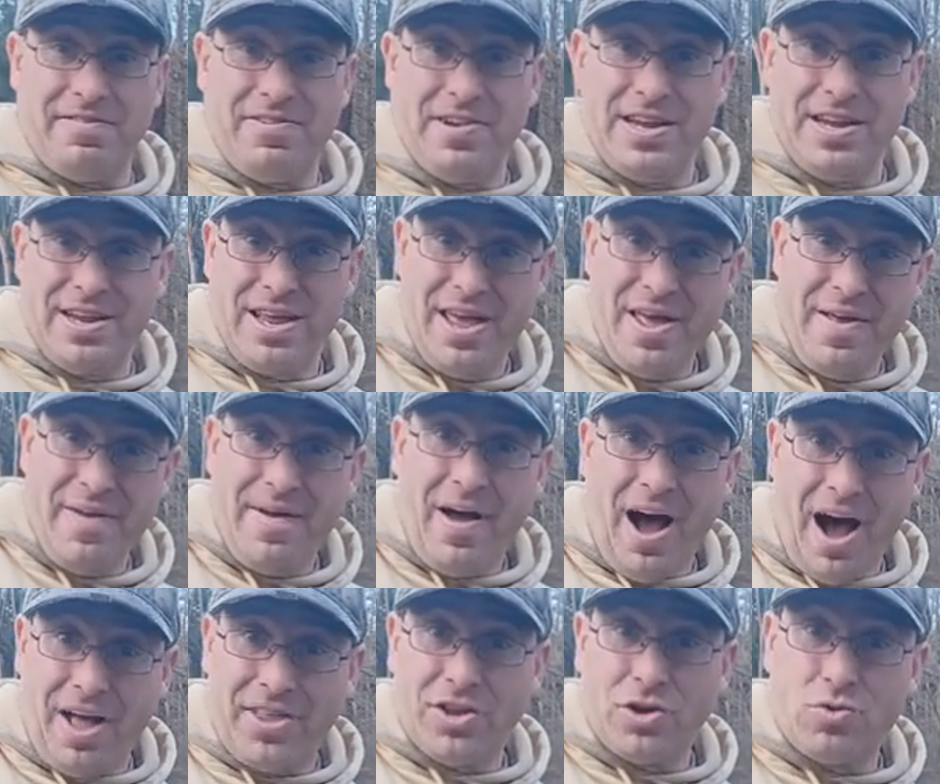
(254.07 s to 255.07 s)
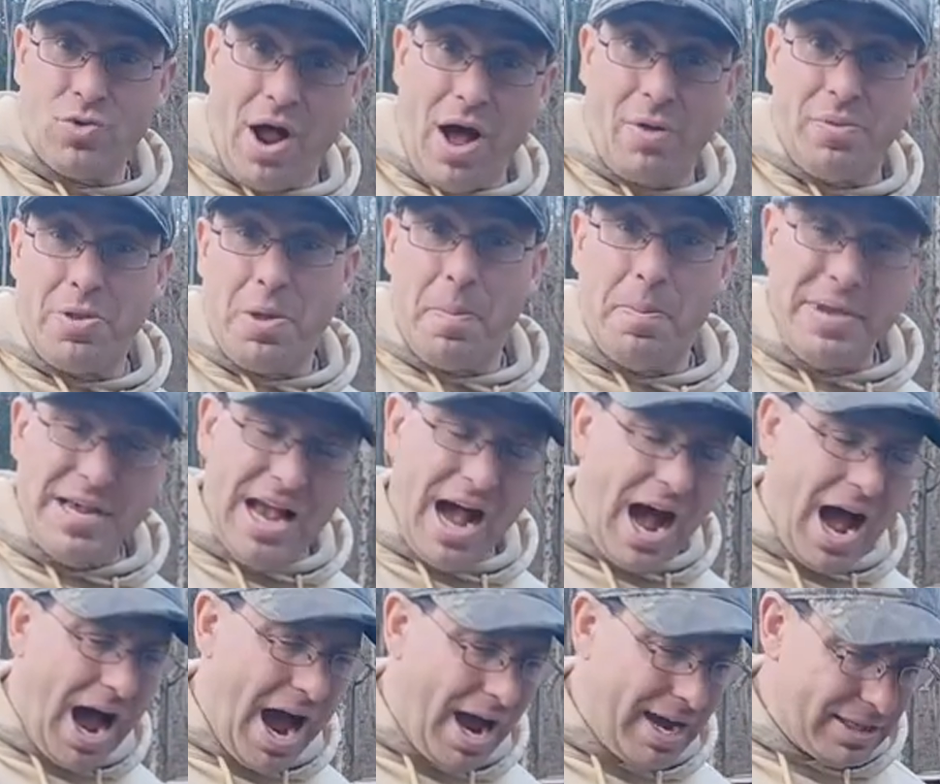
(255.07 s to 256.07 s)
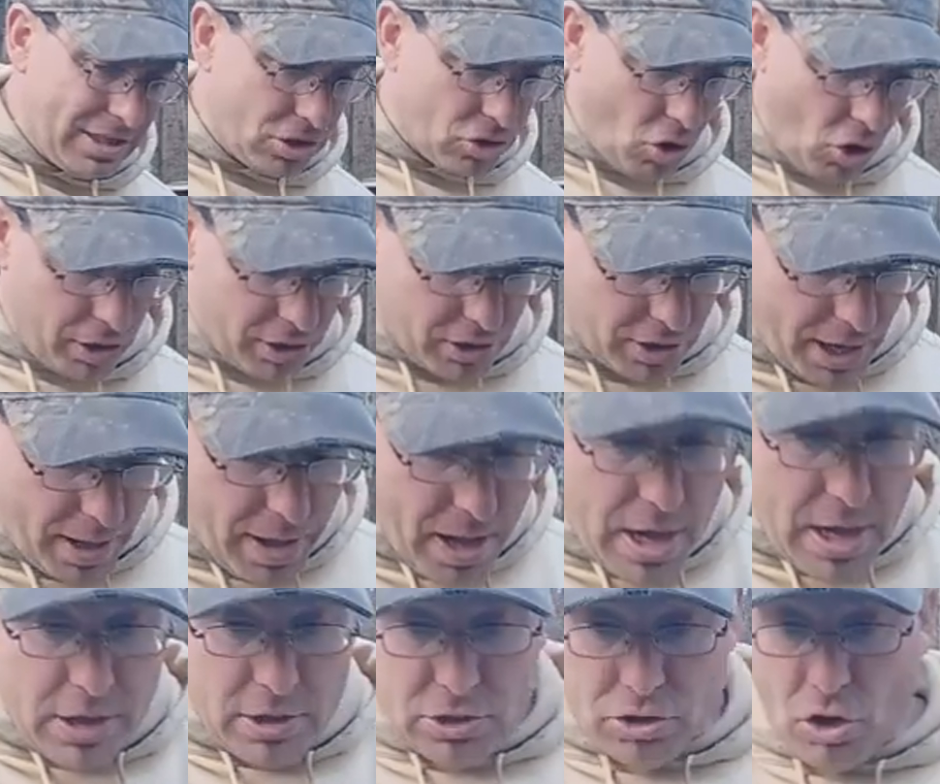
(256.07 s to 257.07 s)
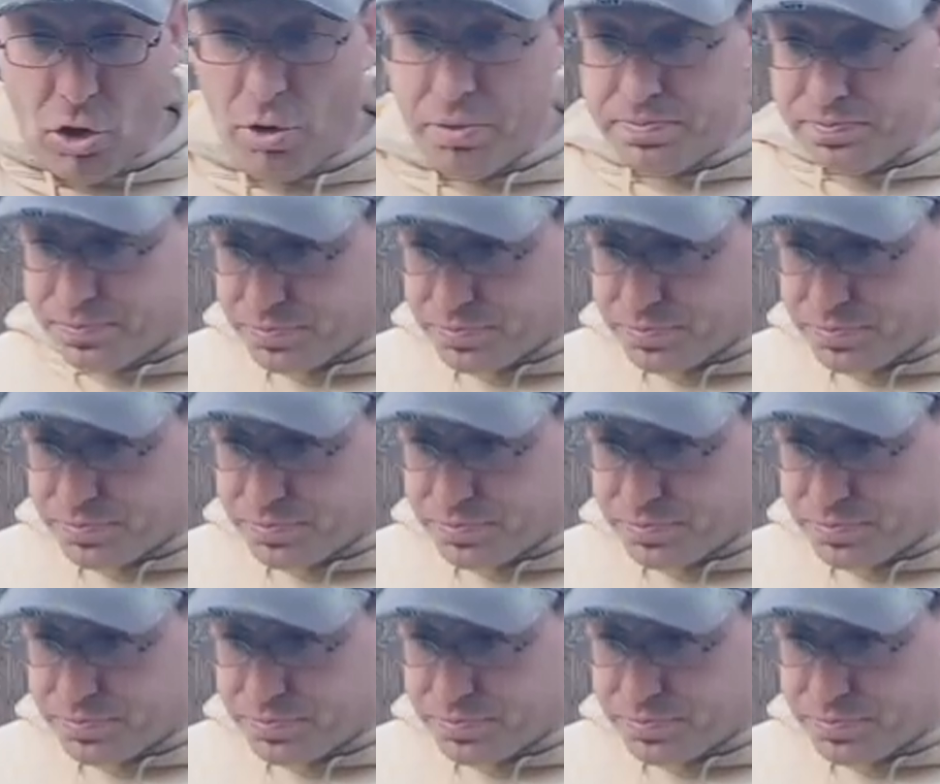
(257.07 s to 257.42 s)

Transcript: feet on the ground behind the target, okay? So